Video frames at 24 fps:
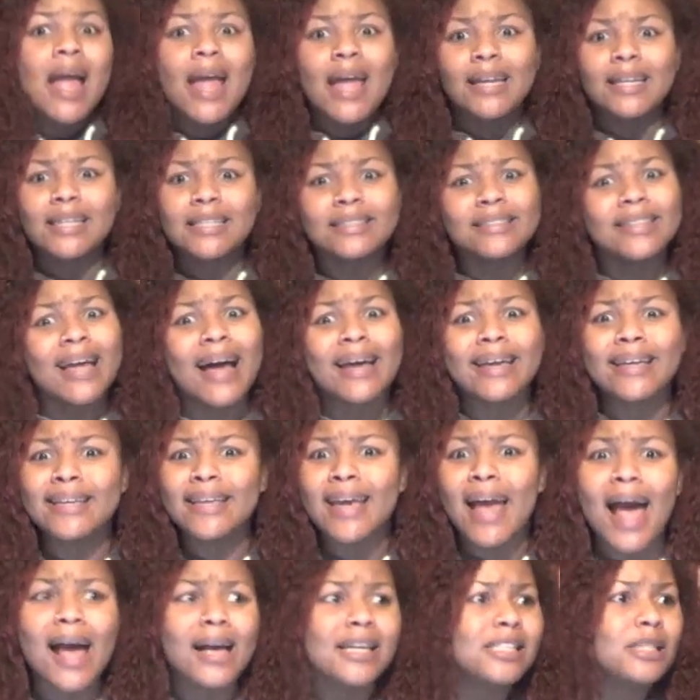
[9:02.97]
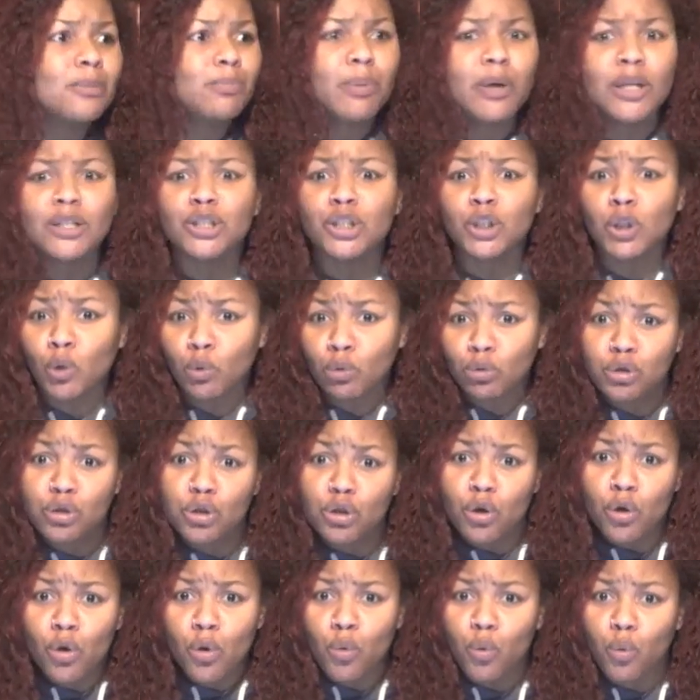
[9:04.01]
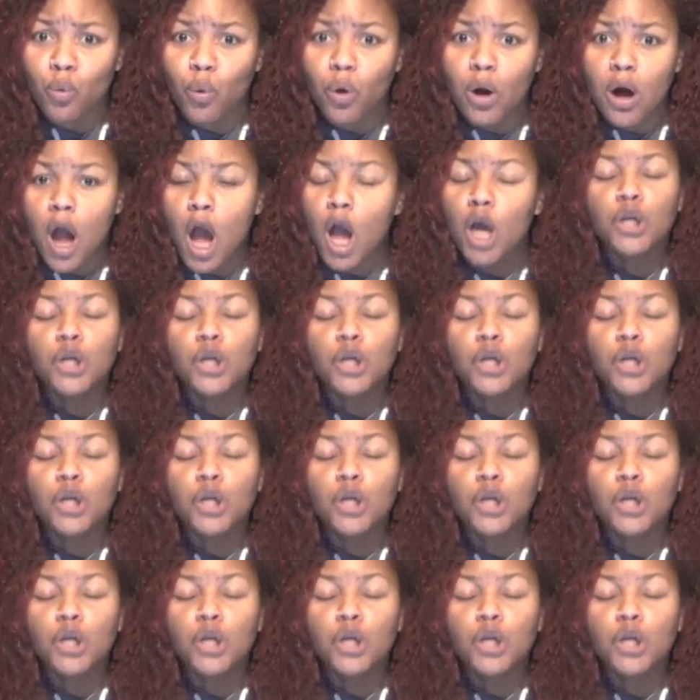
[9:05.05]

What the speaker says: And it's like, yes, bitch, you do.